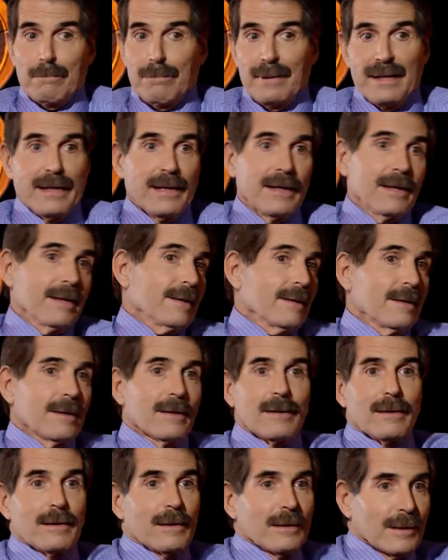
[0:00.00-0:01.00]
being
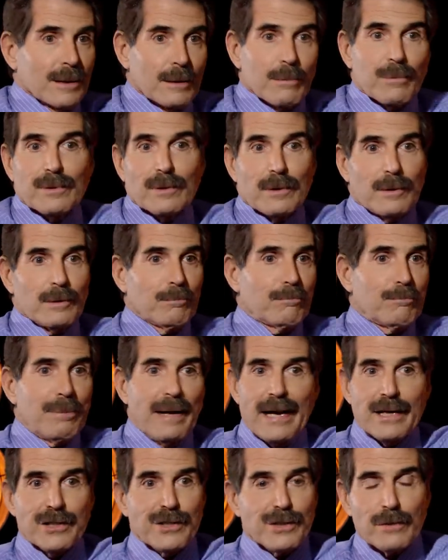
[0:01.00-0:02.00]
a liberal
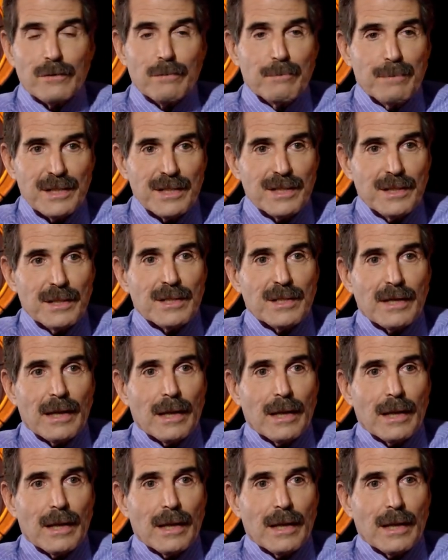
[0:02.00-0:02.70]
basher of business,